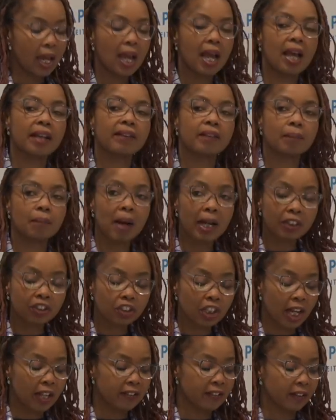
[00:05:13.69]
as much
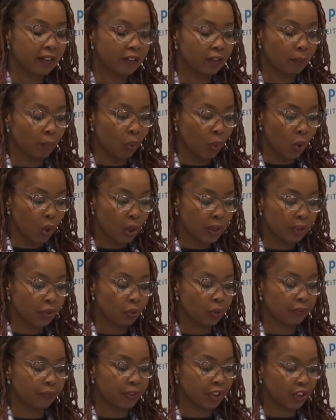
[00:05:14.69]
as it is more to
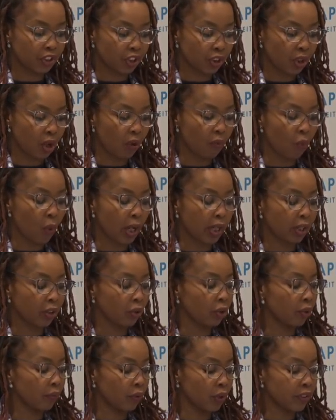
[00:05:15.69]
a vision of what a
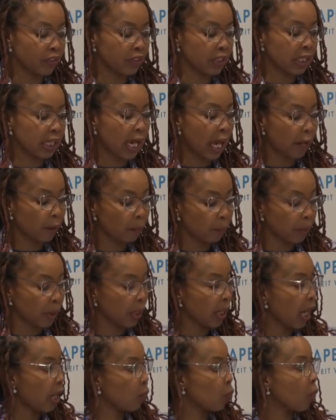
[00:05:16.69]
university can be
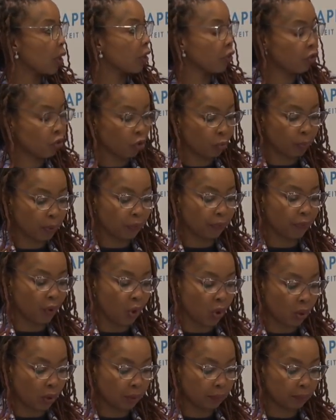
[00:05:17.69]
and what it should be
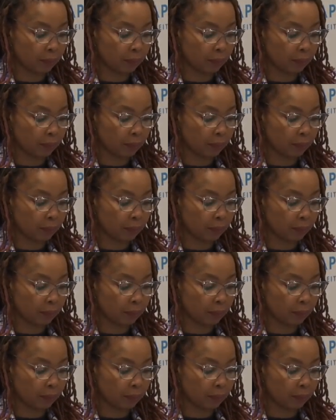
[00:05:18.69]
for.